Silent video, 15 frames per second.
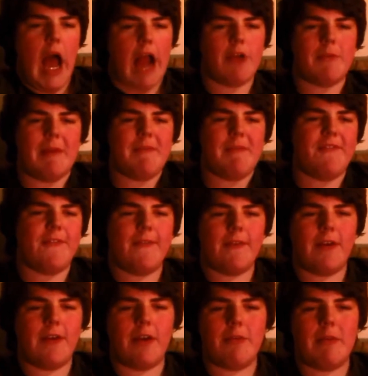I remember,
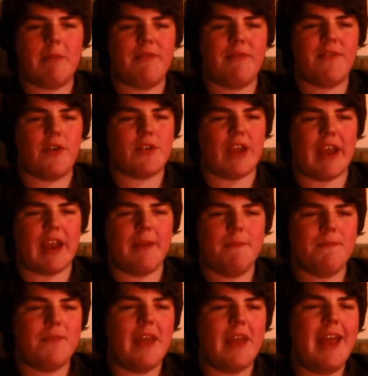I remember fondly.
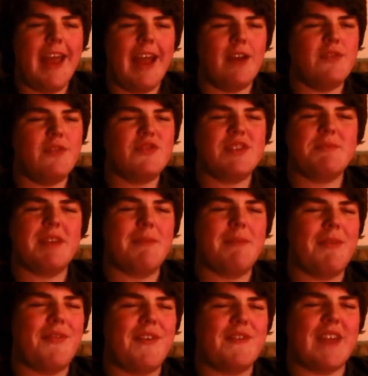It was
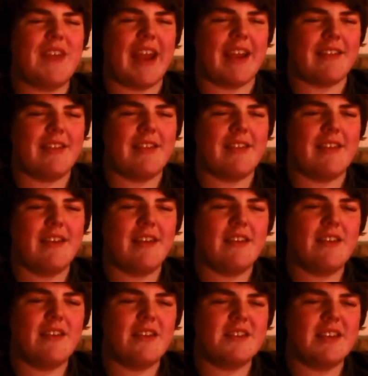September 15th,
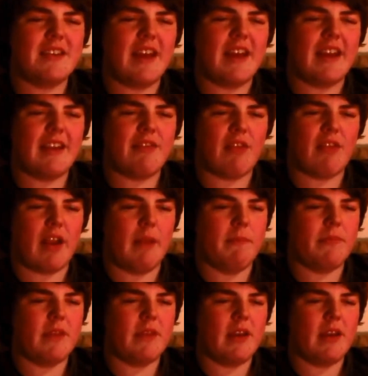1983.